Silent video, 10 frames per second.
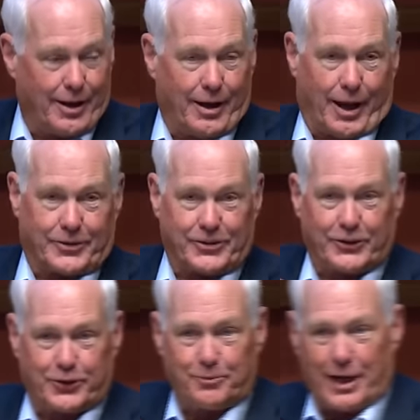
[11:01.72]
a
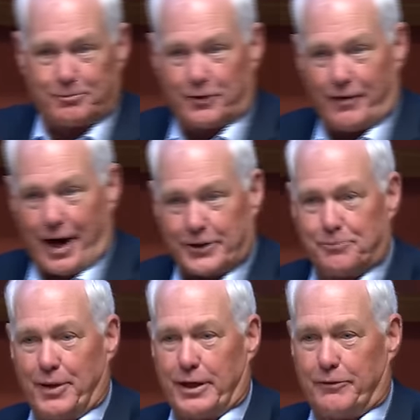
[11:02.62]
system that provides
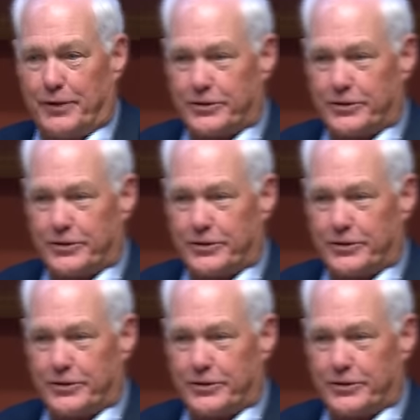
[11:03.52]
benefits